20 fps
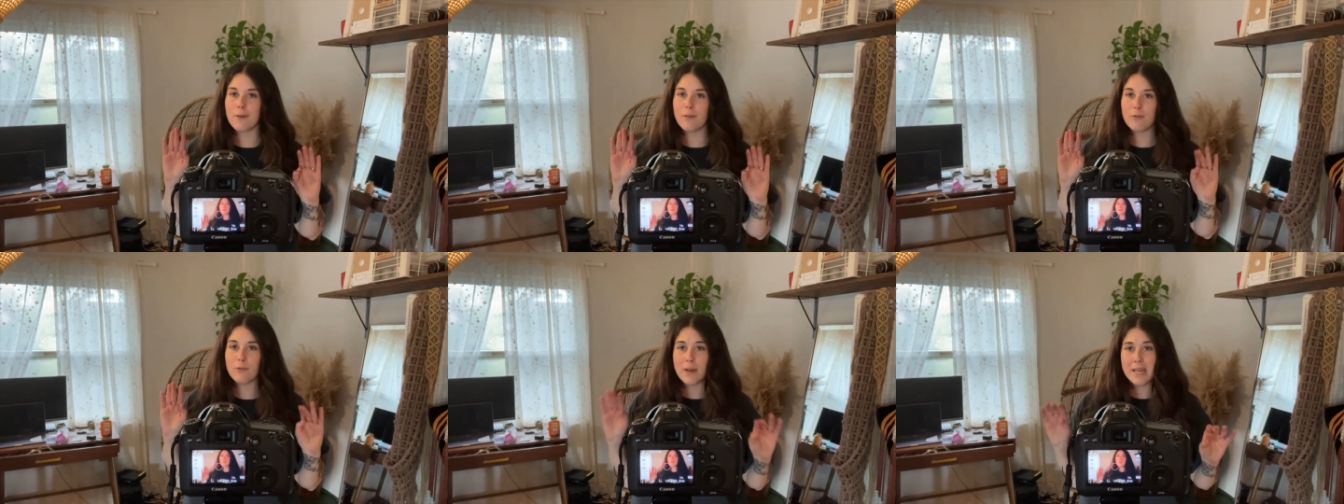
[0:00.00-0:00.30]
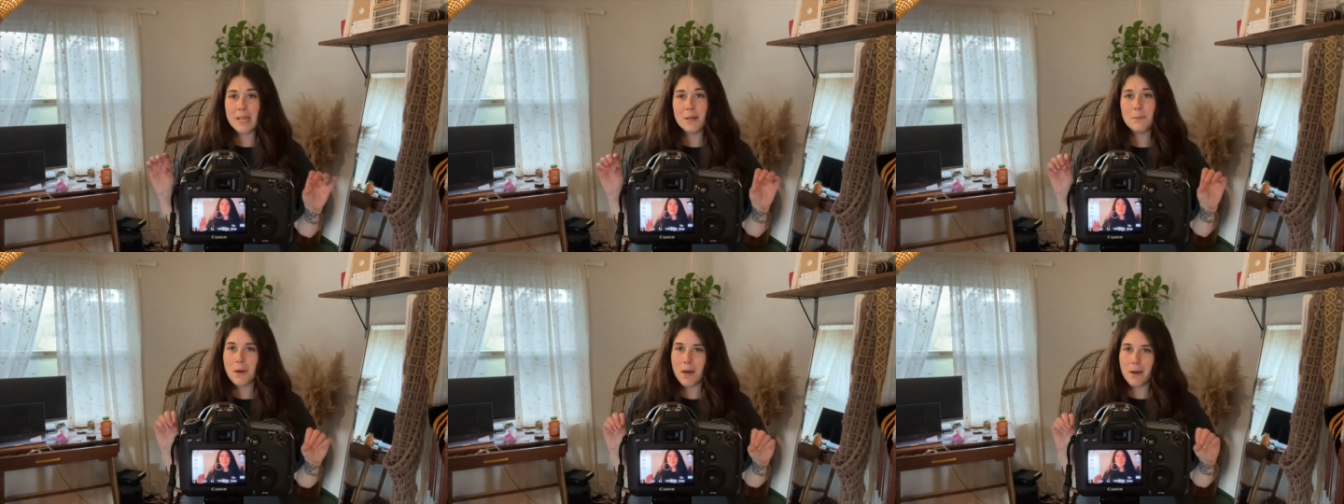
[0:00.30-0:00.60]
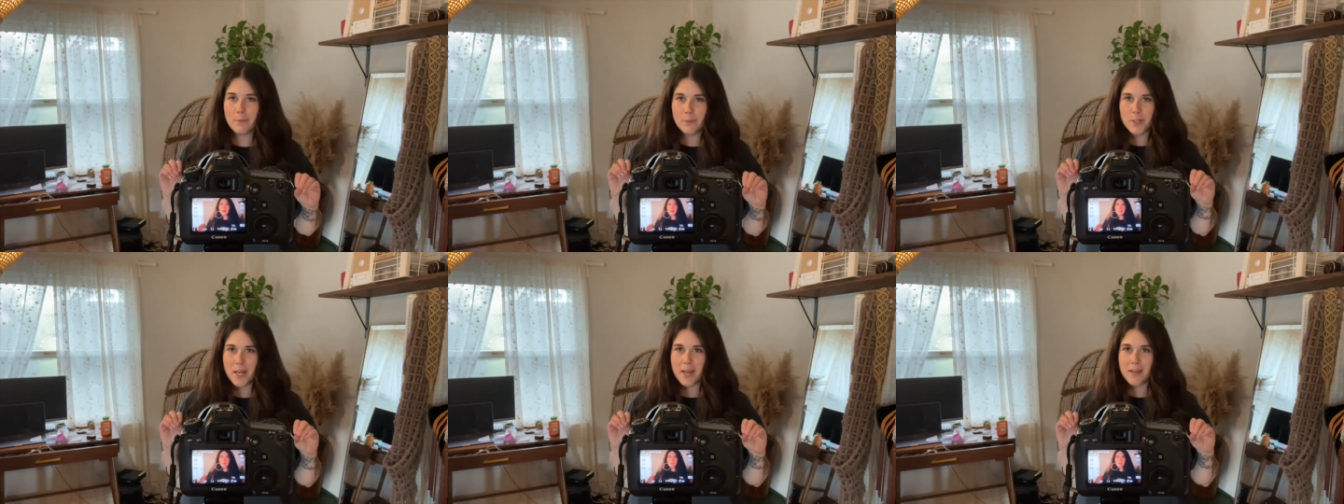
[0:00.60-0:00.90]
random
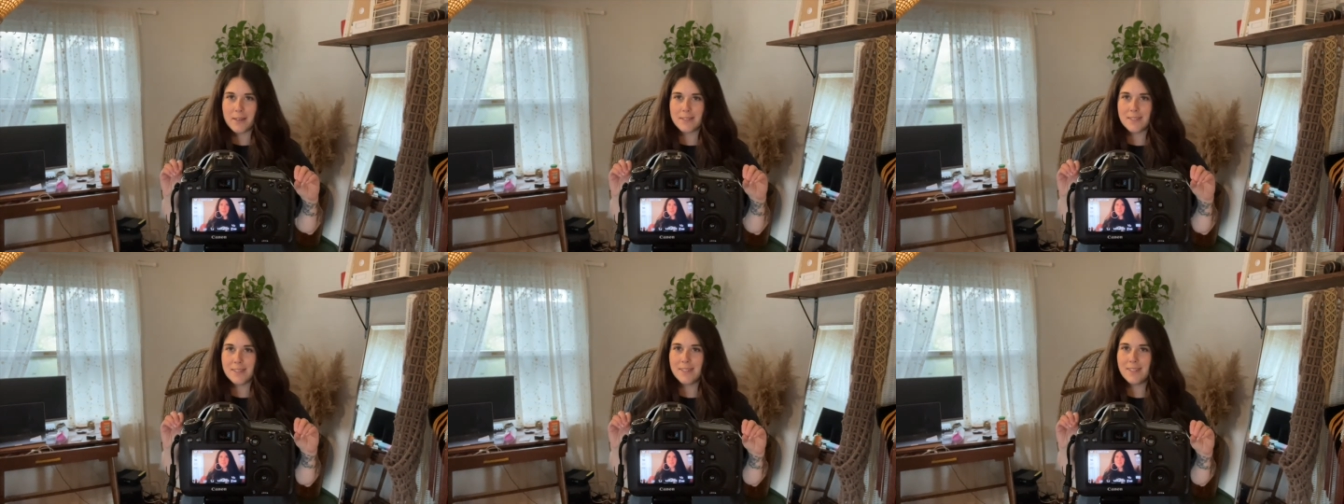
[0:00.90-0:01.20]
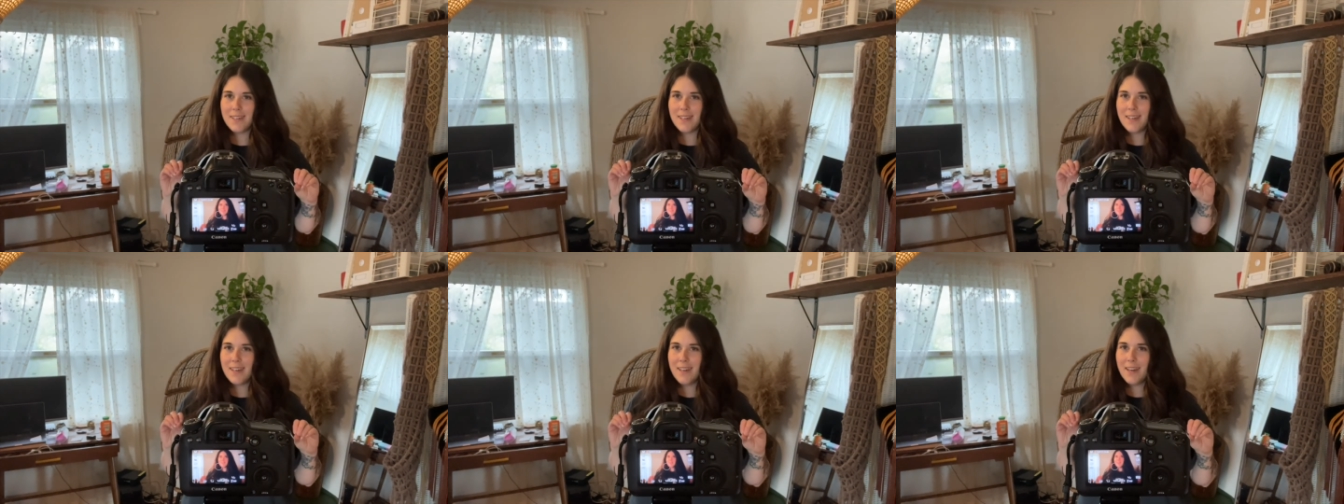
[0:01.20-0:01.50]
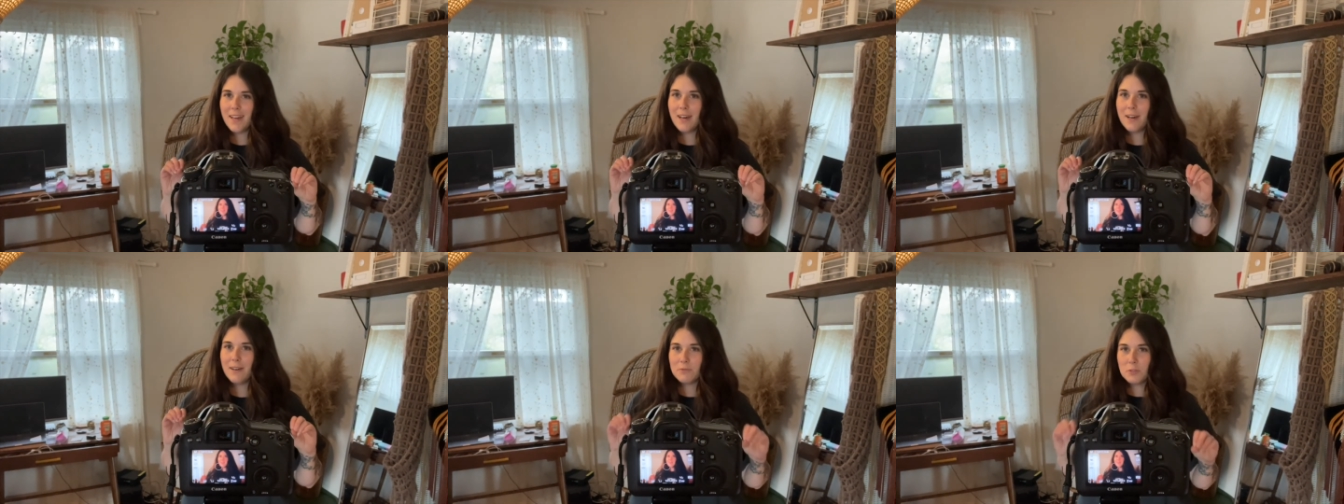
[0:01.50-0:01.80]
object
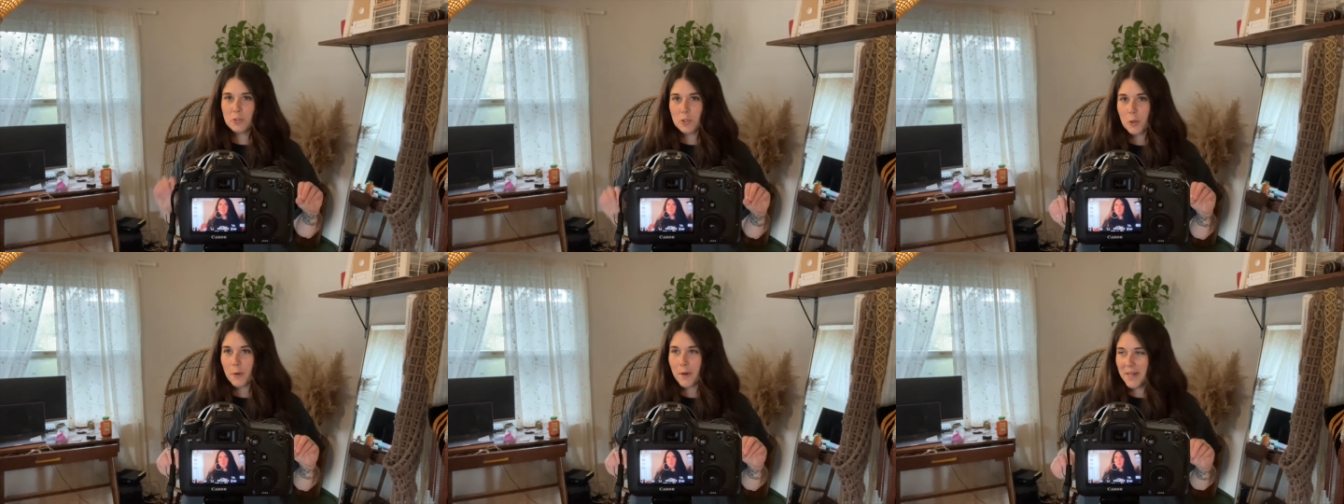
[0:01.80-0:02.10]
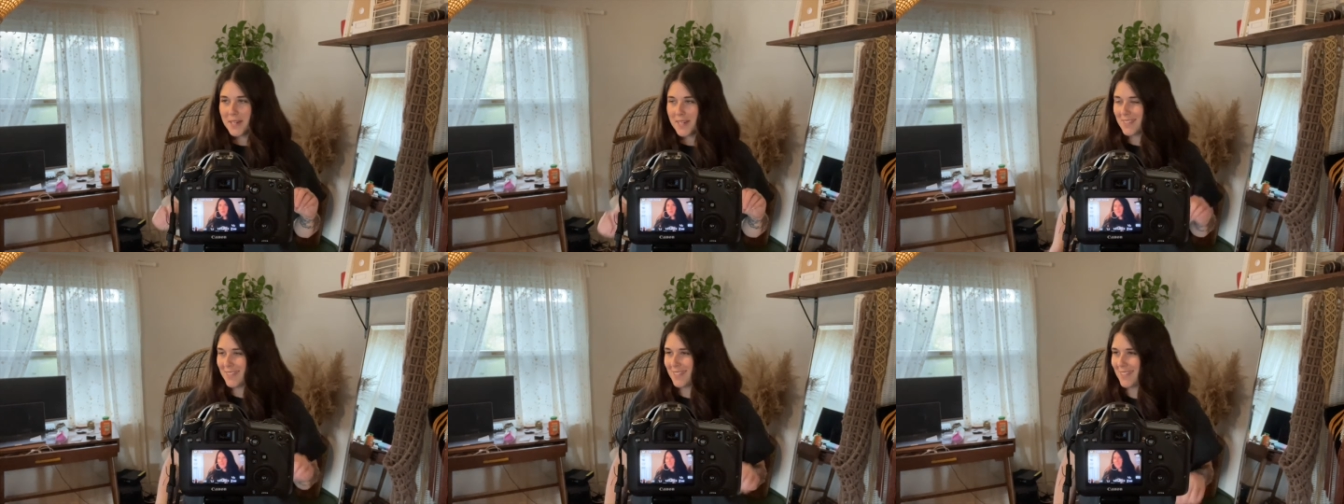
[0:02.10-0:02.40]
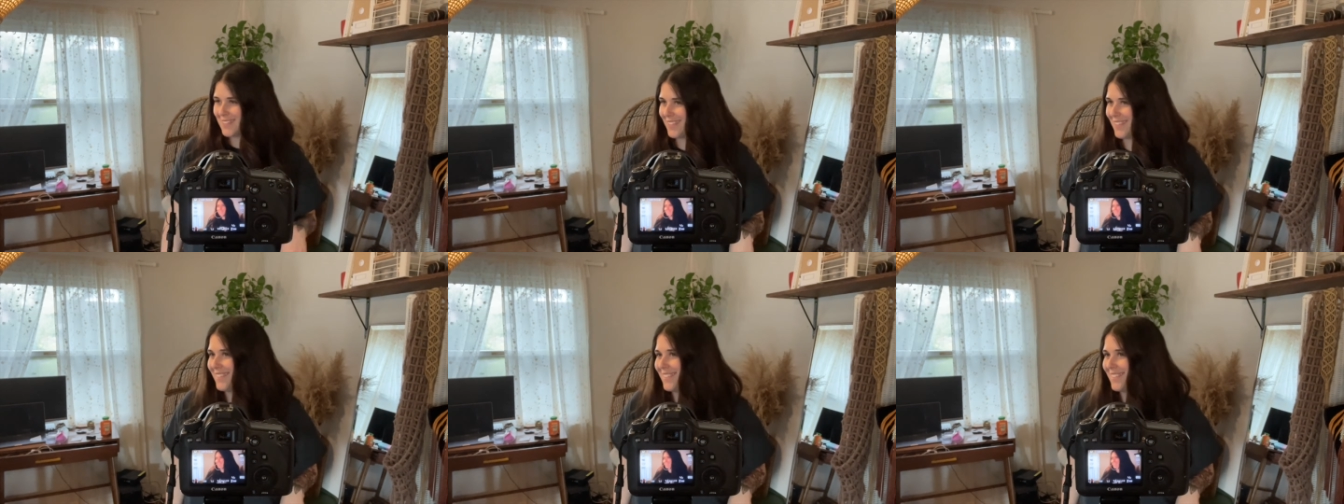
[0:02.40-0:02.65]
of choice